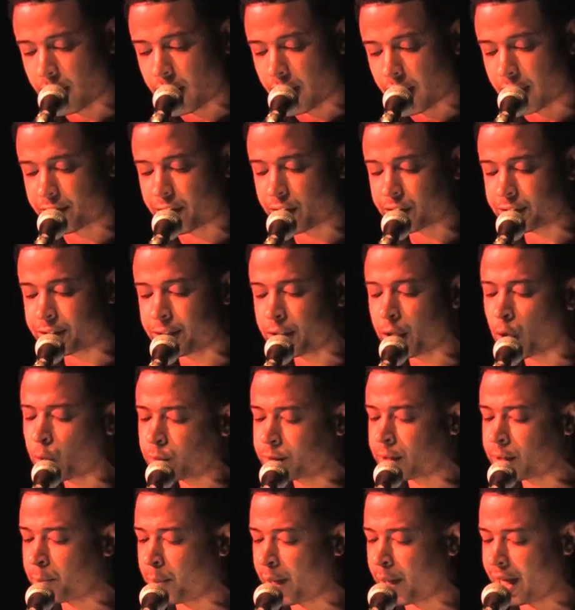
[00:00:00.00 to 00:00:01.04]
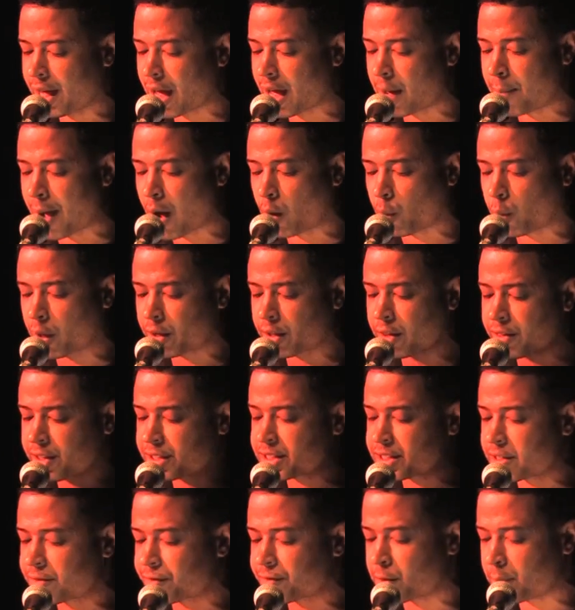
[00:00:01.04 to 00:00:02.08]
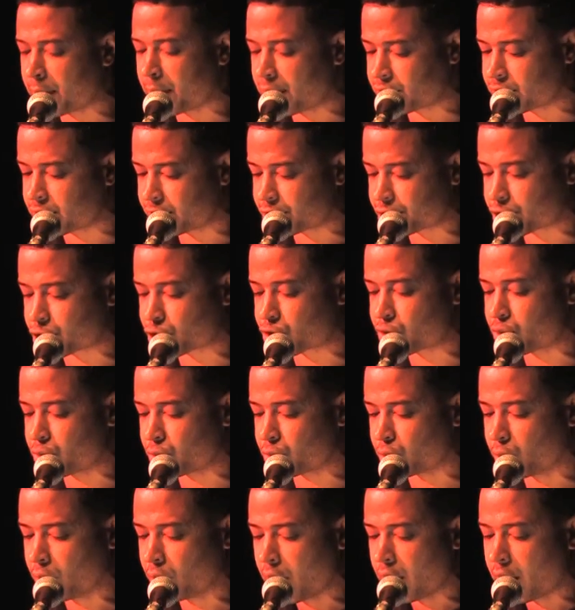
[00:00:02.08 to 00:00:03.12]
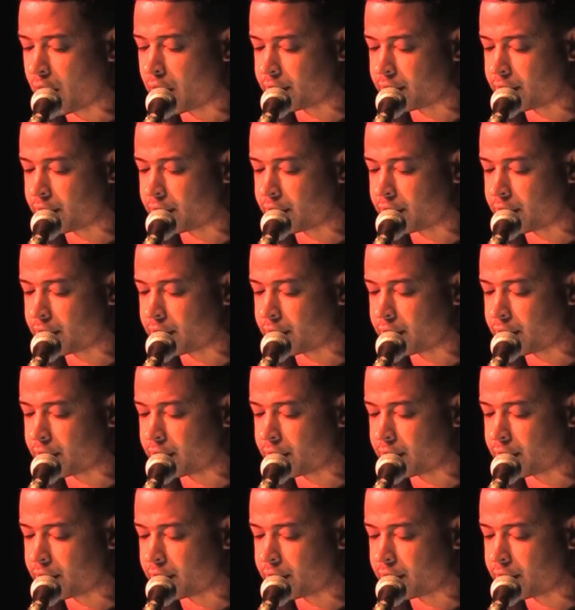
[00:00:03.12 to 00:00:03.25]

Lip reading: If there's no debate about whether this information is true,